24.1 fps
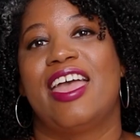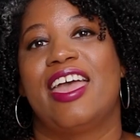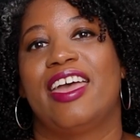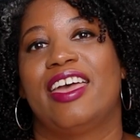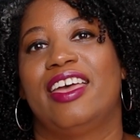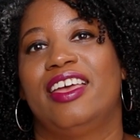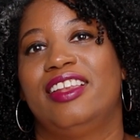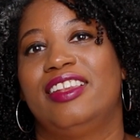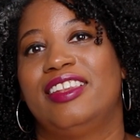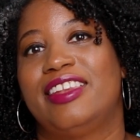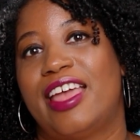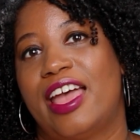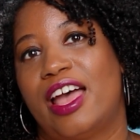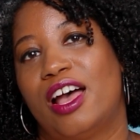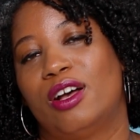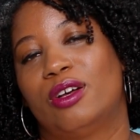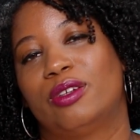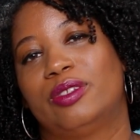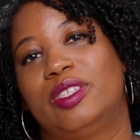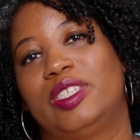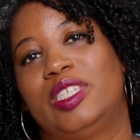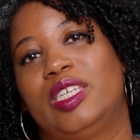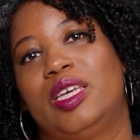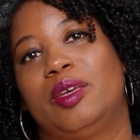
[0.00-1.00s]
And
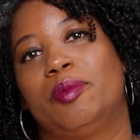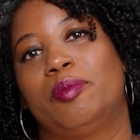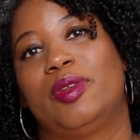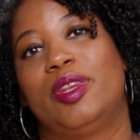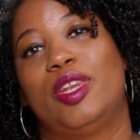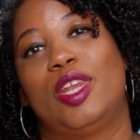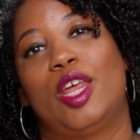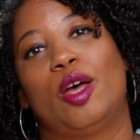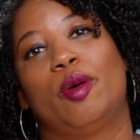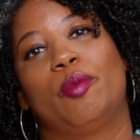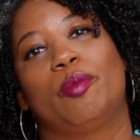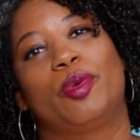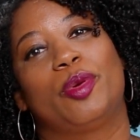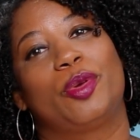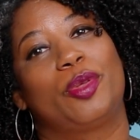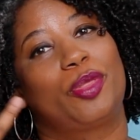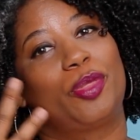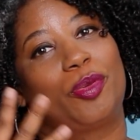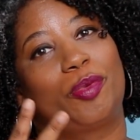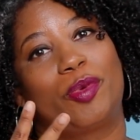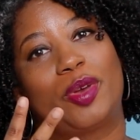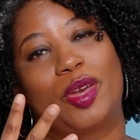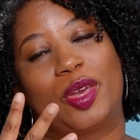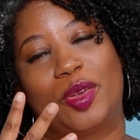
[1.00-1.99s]
now tip number
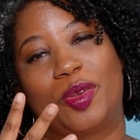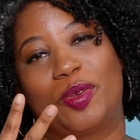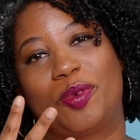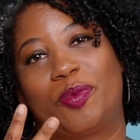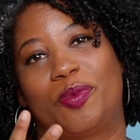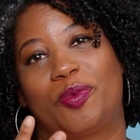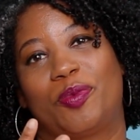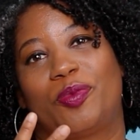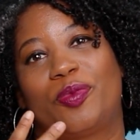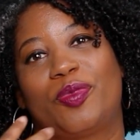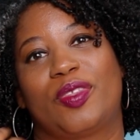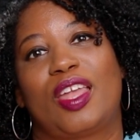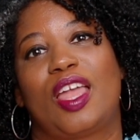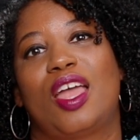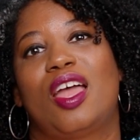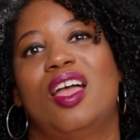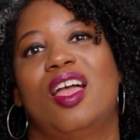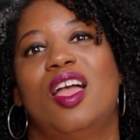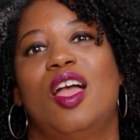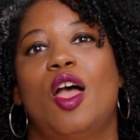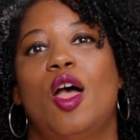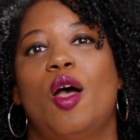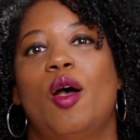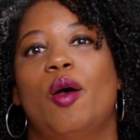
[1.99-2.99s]
three,
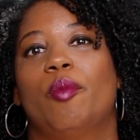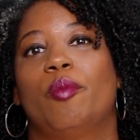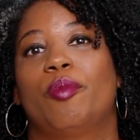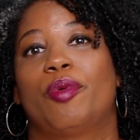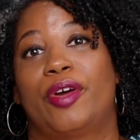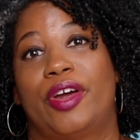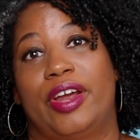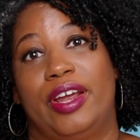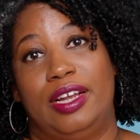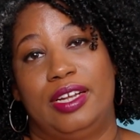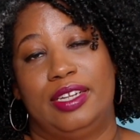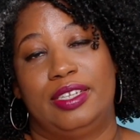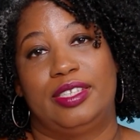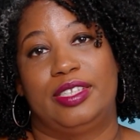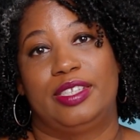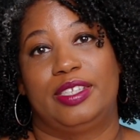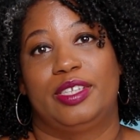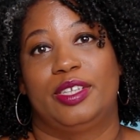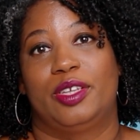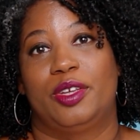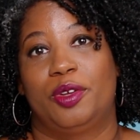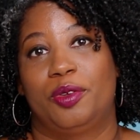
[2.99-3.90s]
braids.